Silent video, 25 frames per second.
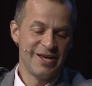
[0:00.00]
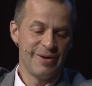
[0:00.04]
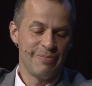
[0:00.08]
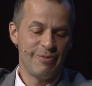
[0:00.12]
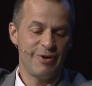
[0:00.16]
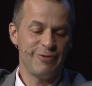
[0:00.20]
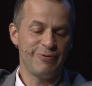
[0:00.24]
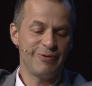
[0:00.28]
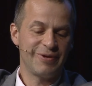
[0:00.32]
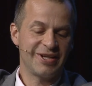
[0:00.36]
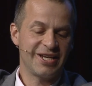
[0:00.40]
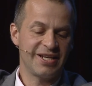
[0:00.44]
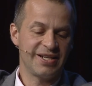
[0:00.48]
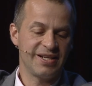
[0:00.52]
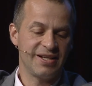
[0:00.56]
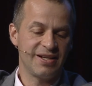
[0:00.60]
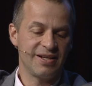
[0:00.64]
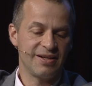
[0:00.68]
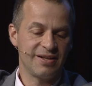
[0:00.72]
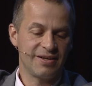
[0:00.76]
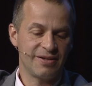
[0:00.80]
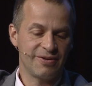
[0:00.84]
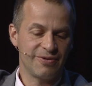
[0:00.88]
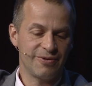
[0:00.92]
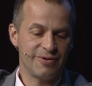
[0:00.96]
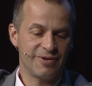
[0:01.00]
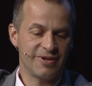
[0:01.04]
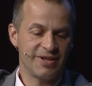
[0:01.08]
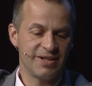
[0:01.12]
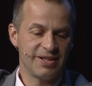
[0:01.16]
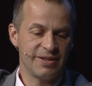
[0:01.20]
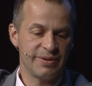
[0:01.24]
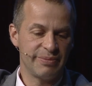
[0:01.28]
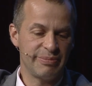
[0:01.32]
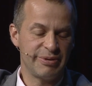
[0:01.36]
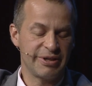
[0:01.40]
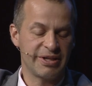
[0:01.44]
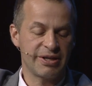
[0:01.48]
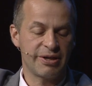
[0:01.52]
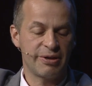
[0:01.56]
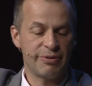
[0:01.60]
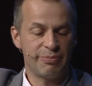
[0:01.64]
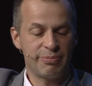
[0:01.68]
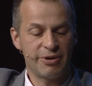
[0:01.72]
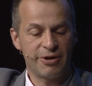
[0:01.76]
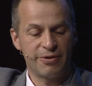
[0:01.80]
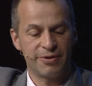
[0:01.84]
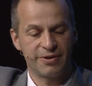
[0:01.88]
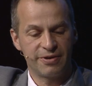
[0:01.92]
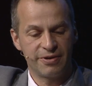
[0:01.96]
Maybe we can talk a little bit
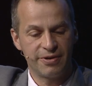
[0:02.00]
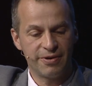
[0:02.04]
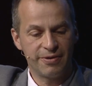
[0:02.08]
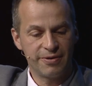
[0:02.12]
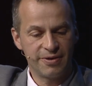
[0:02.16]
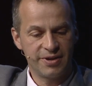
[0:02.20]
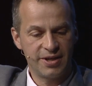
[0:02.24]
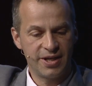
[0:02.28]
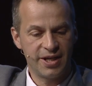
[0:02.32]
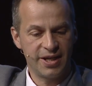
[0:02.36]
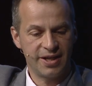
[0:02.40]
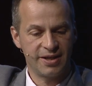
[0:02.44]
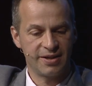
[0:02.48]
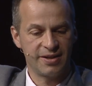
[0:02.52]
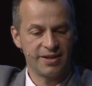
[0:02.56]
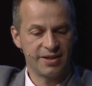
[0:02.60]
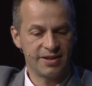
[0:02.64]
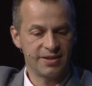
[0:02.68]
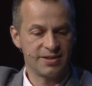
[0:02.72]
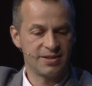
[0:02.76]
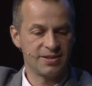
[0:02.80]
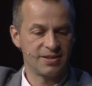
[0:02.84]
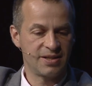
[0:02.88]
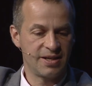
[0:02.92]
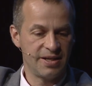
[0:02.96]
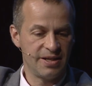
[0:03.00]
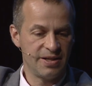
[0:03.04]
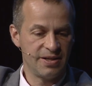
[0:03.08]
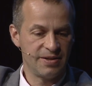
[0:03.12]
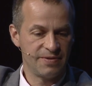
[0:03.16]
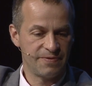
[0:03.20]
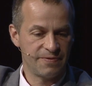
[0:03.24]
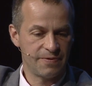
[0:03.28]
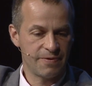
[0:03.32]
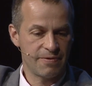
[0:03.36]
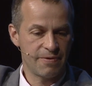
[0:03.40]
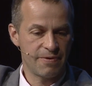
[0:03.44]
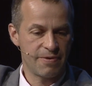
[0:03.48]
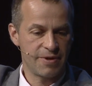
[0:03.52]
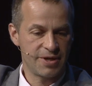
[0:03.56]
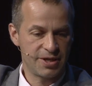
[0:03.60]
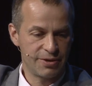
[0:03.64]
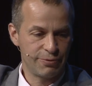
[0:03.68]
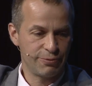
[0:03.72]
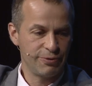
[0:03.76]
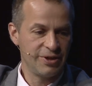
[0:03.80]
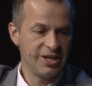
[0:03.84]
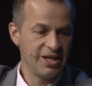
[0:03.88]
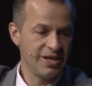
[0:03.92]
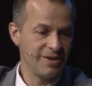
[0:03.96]
about non-technical skills for the
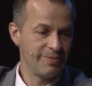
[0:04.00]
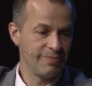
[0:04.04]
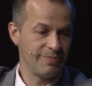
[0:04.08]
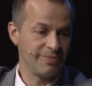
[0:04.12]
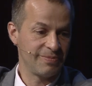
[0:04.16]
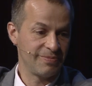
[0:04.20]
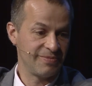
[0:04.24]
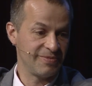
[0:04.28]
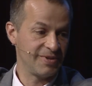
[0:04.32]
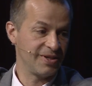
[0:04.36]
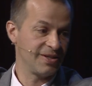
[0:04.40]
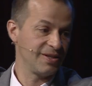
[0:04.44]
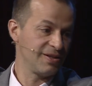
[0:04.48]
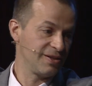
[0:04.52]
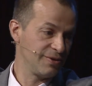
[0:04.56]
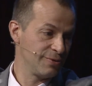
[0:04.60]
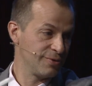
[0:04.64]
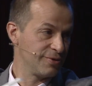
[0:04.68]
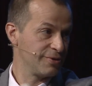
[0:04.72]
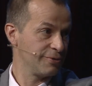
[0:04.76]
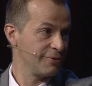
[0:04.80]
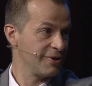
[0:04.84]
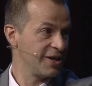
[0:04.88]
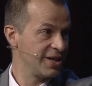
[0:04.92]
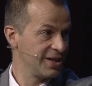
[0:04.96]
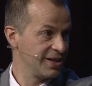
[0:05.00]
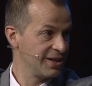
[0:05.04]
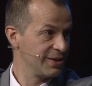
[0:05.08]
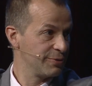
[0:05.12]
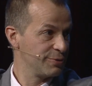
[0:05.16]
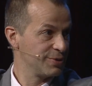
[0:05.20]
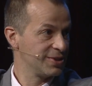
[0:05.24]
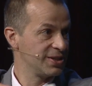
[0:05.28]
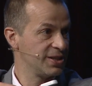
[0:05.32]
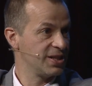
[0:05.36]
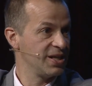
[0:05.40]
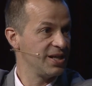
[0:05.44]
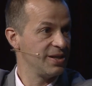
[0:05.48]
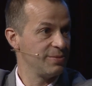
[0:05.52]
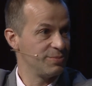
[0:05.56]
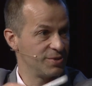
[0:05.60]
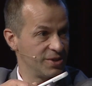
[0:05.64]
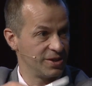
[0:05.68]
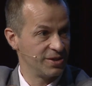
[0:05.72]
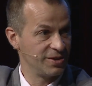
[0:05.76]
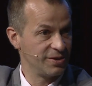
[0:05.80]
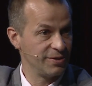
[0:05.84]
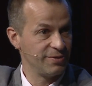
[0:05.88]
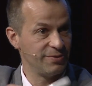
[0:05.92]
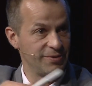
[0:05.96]
team. You're training with teams
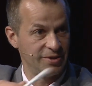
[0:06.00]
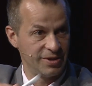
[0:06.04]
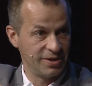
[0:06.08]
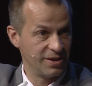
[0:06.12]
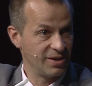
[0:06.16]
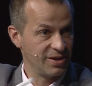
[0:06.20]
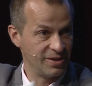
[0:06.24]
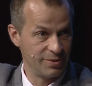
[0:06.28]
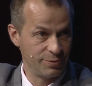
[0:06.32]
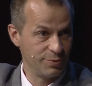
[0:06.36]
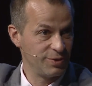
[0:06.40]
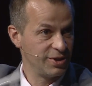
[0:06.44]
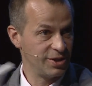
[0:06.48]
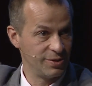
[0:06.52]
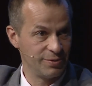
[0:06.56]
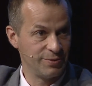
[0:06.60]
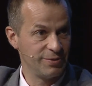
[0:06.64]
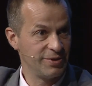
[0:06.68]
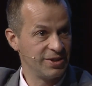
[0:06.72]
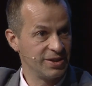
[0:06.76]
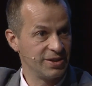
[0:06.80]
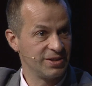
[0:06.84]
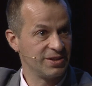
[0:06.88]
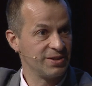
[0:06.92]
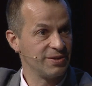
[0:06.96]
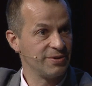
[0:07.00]
and we do it.